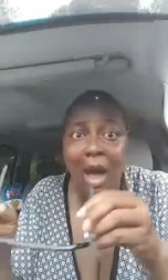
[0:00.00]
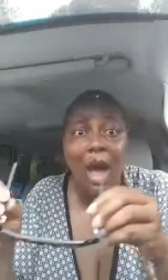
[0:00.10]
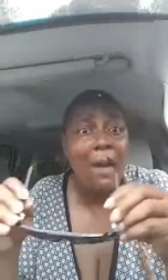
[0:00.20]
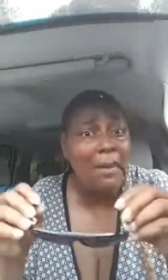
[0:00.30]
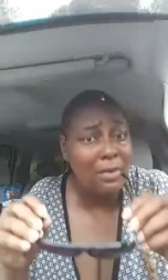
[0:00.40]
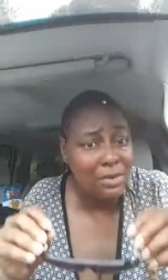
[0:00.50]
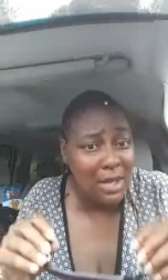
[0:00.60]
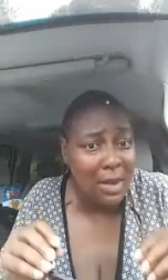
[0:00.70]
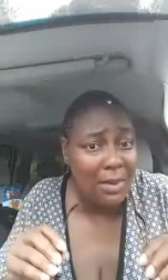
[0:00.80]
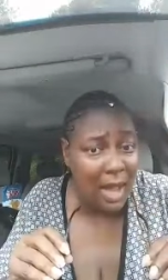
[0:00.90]
I'm gonna
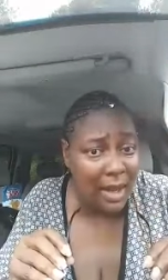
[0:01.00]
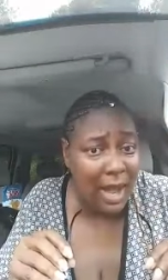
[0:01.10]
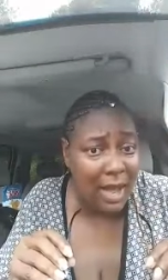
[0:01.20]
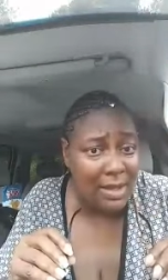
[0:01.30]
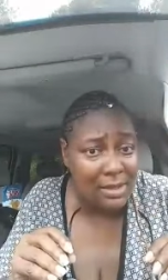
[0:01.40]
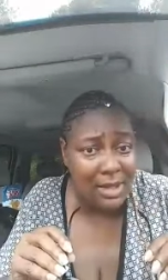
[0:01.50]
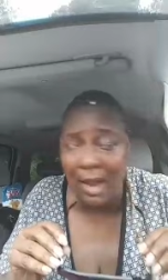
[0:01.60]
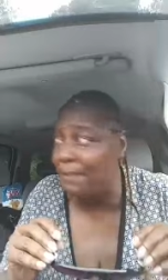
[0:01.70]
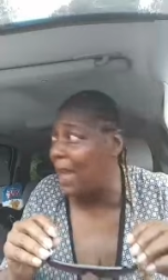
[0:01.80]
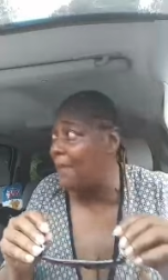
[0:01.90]
say what I gotta
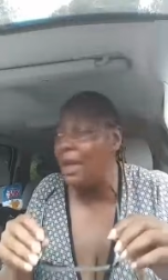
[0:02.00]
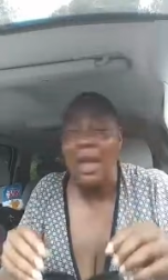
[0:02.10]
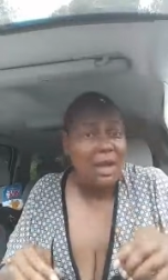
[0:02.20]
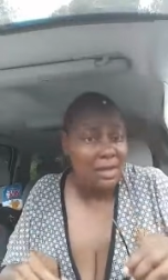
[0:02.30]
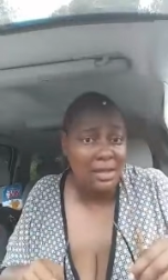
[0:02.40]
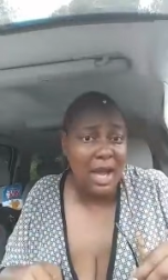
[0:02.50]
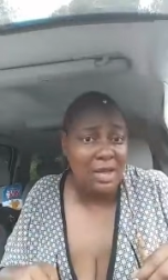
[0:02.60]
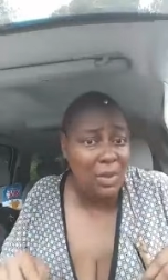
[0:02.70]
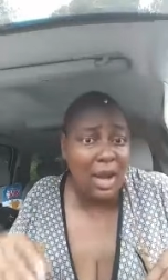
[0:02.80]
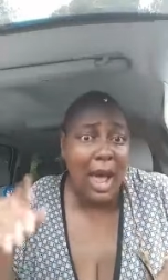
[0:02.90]
say, baby. Cause
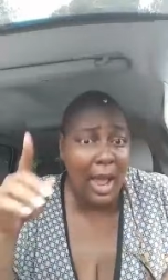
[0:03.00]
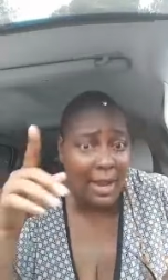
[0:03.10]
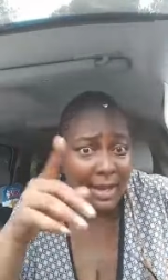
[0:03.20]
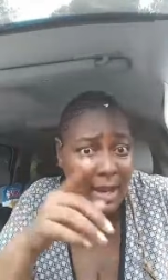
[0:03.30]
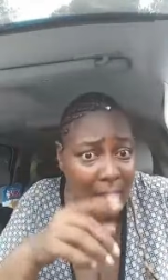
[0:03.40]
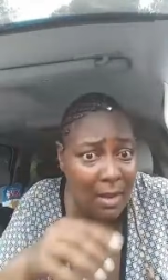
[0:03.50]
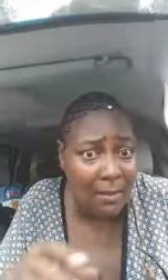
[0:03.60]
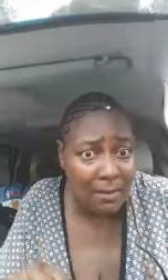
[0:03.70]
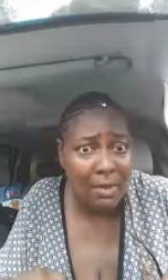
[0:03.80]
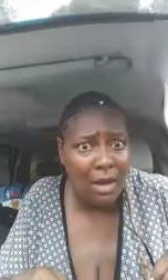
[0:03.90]
guess what? I
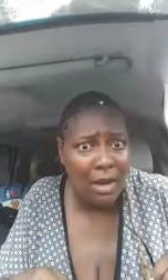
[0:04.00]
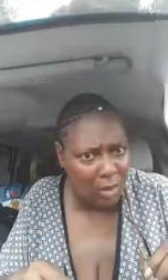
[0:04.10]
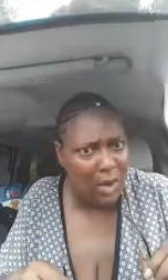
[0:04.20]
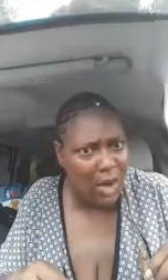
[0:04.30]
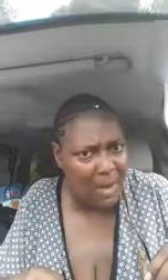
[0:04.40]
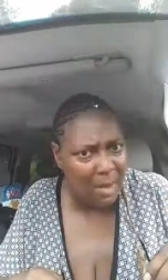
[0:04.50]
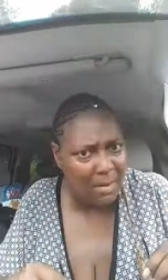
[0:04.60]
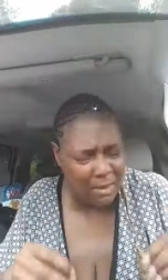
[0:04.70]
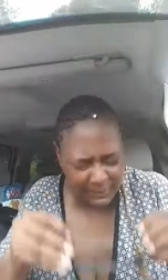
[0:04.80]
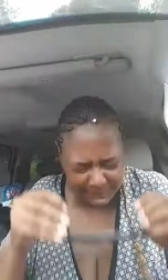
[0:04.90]
am a
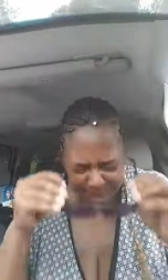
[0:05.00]
grandmama.